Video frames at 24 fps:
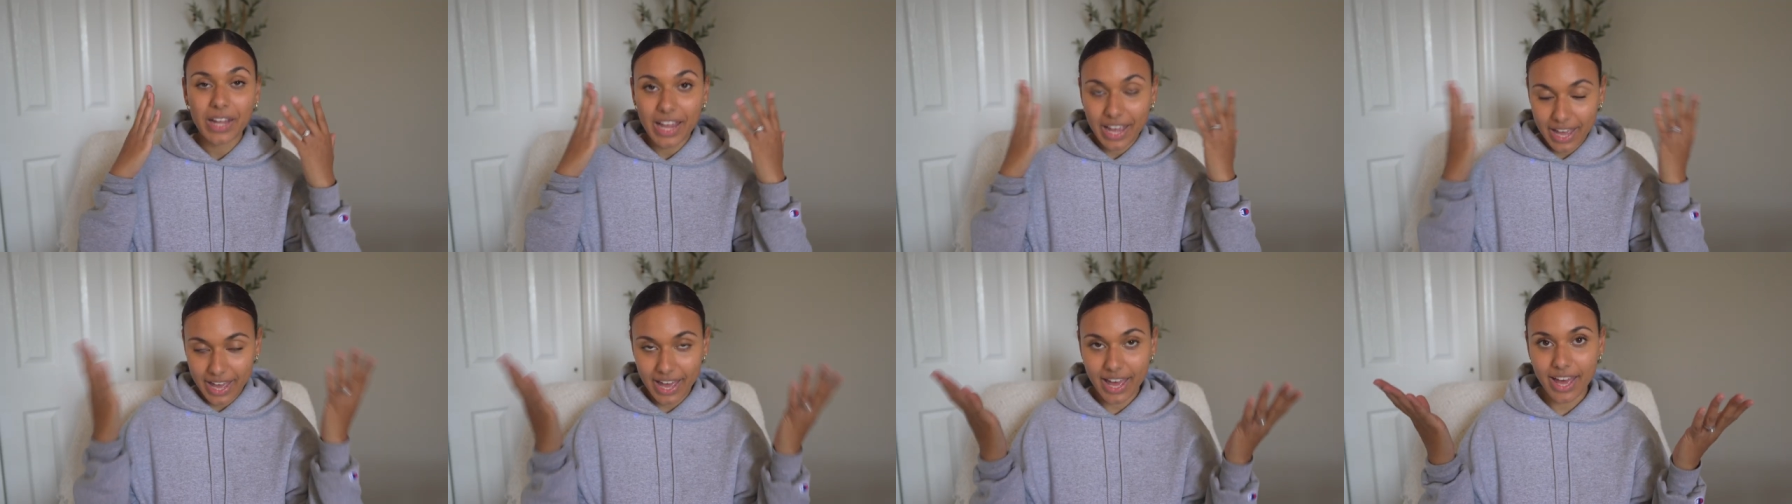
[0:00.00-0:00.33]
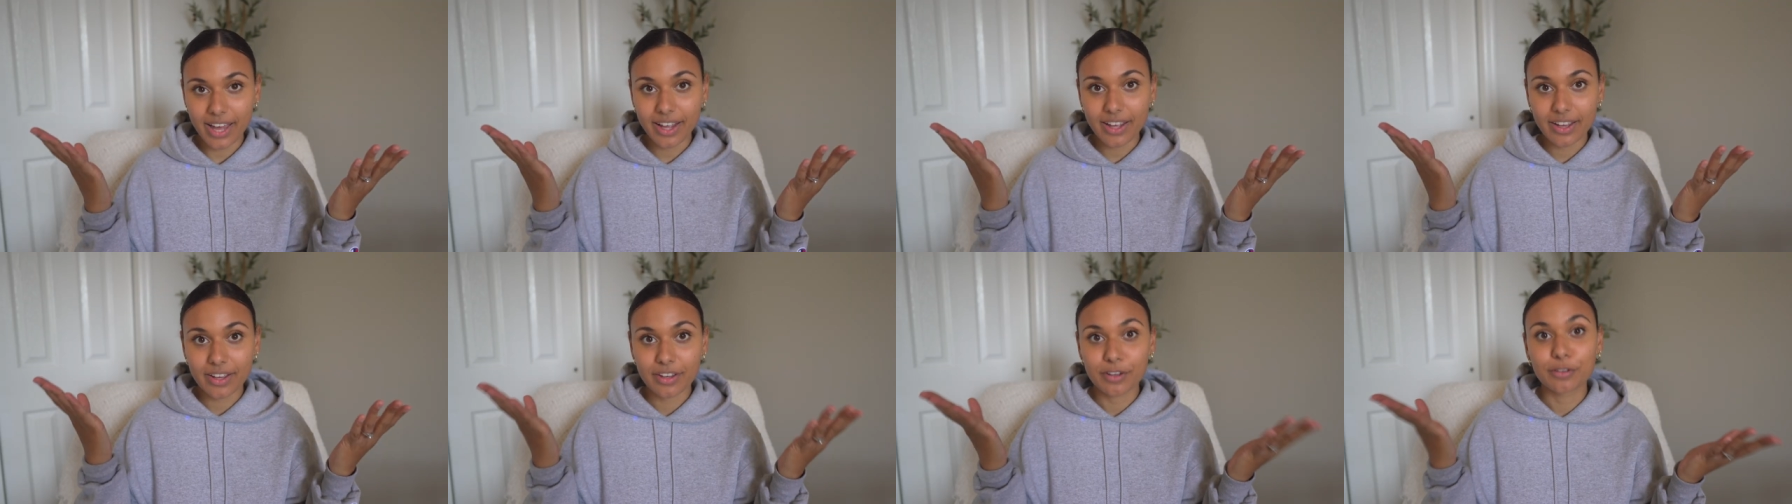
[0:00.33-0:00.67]

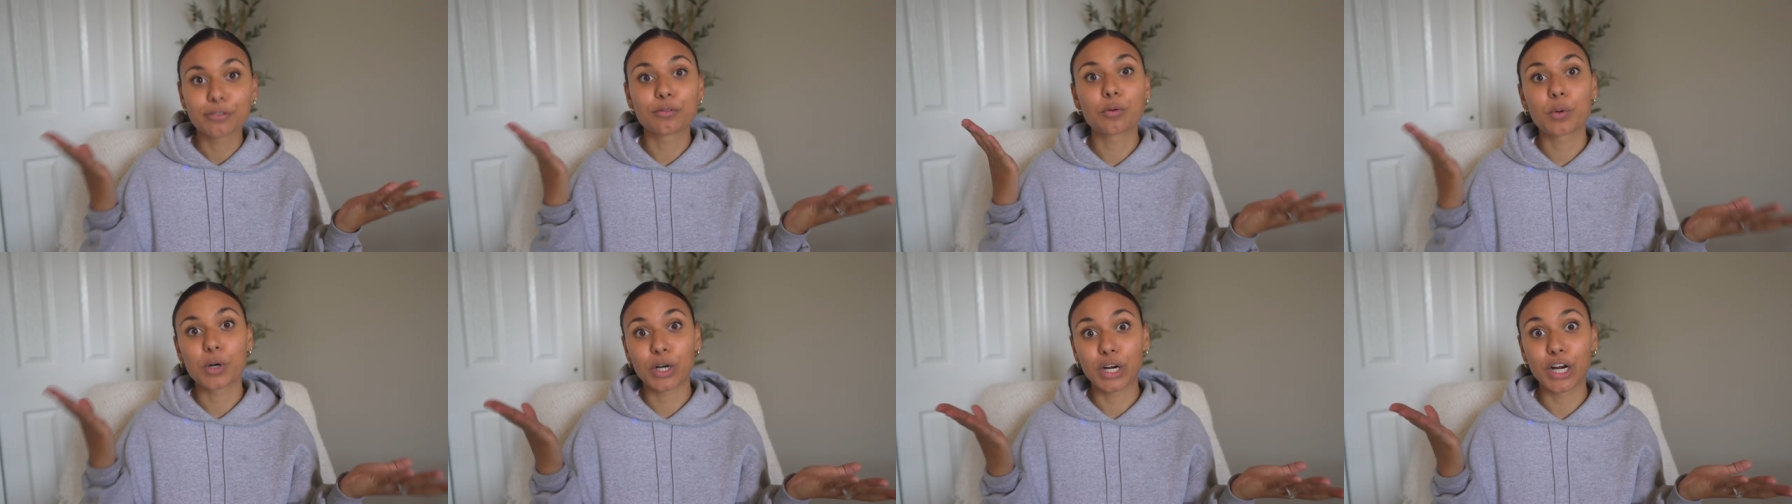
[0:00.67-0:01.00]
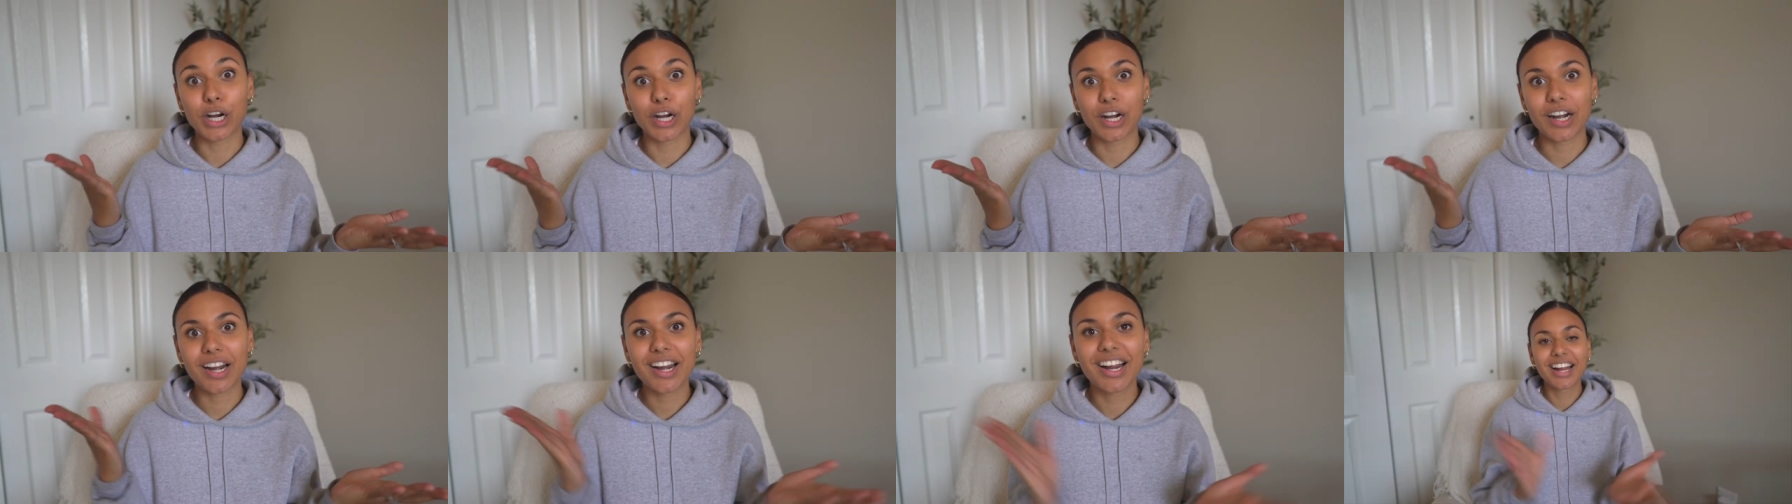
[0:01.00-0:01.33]
heck for
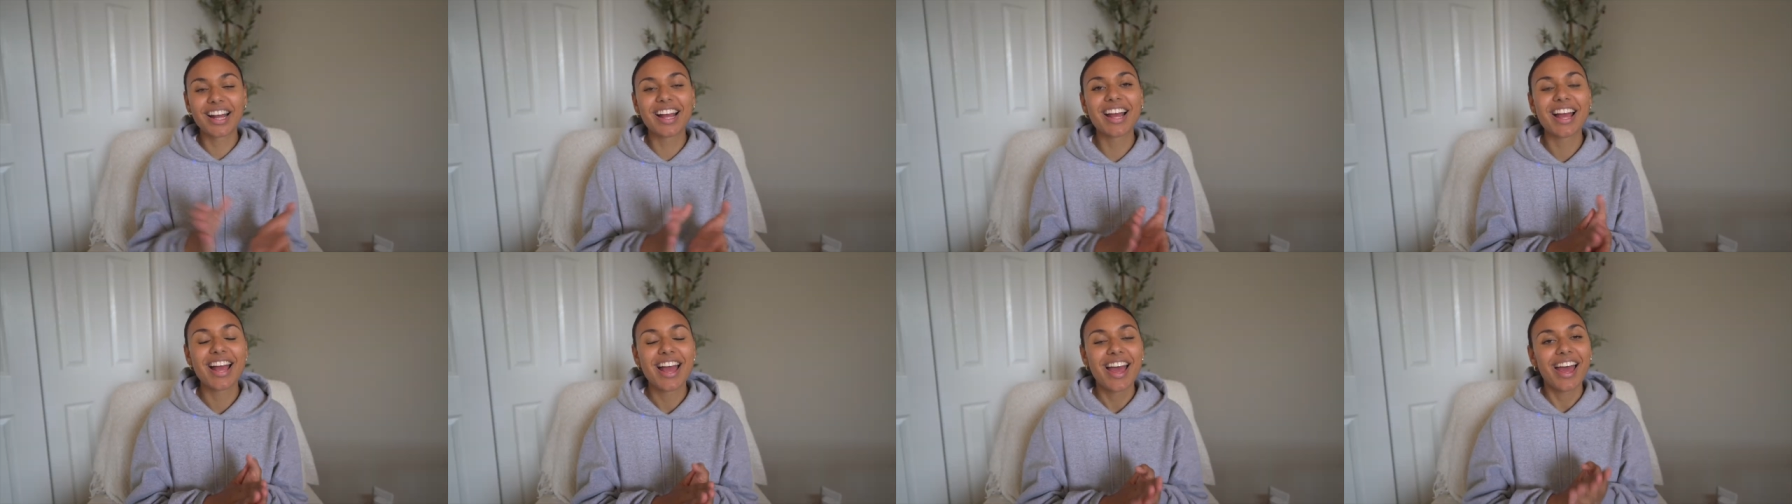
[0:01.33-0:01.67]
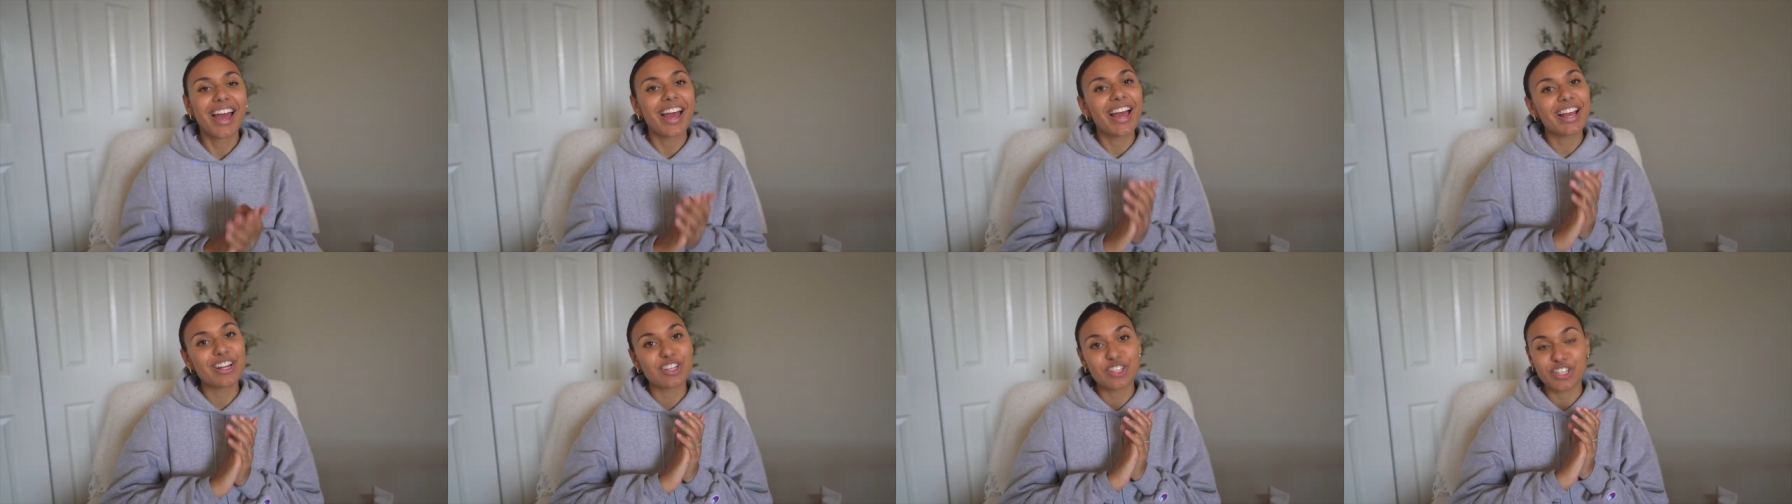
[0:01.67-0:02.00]
her,
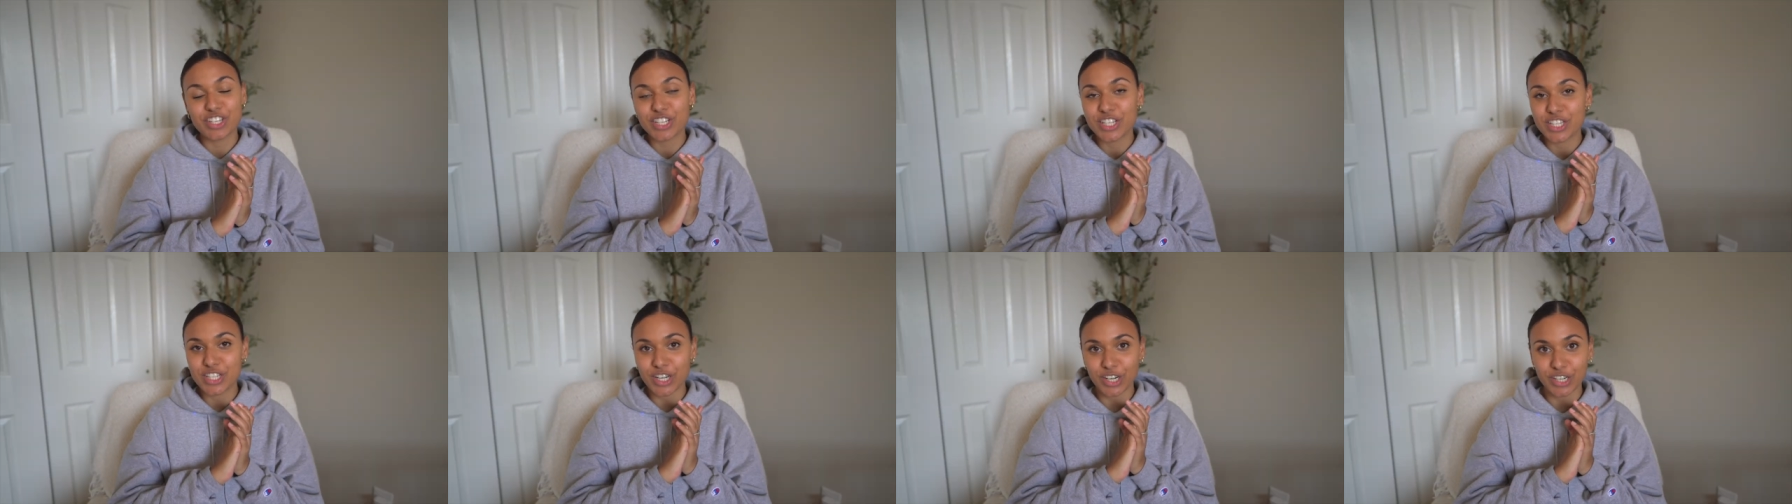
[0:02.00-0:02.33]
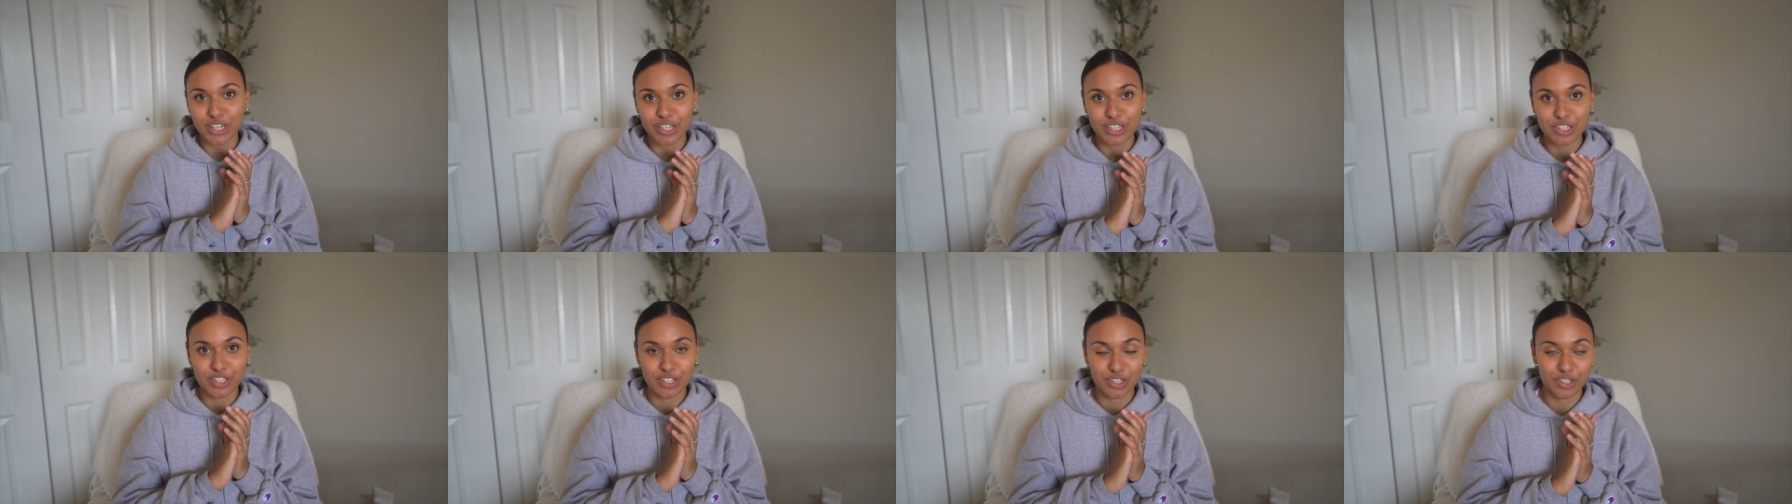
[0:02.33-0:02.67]
and she
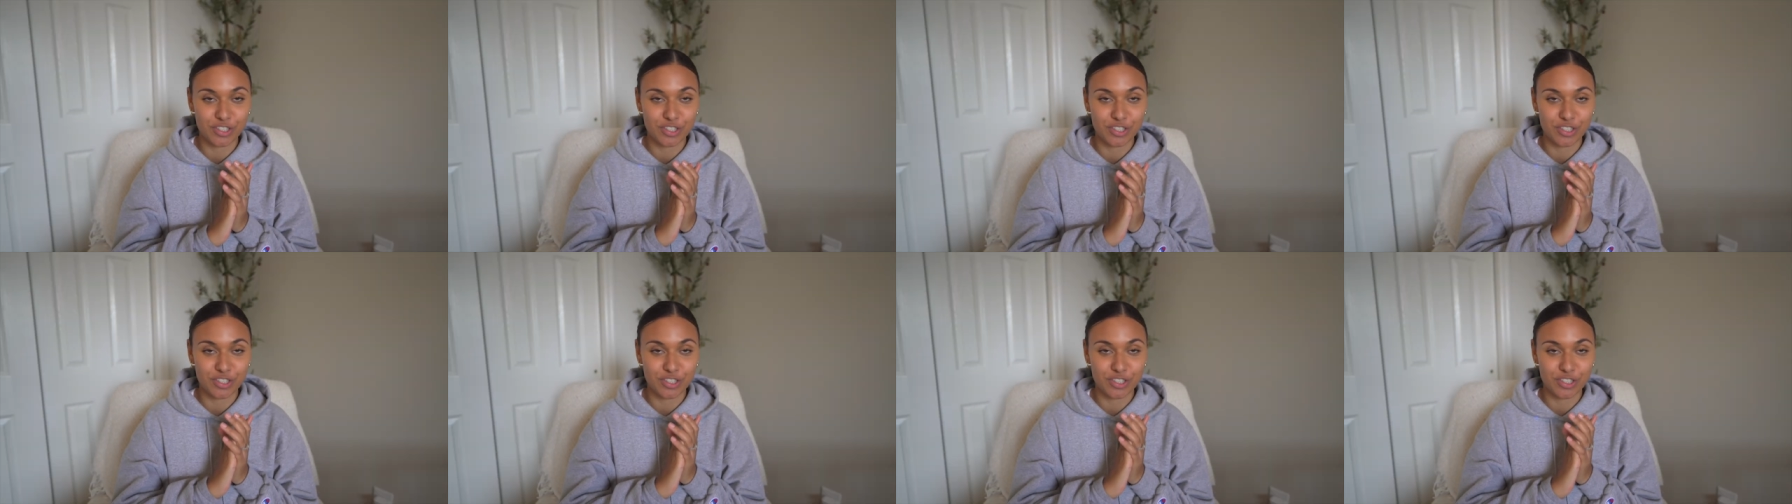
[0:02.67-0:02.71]
started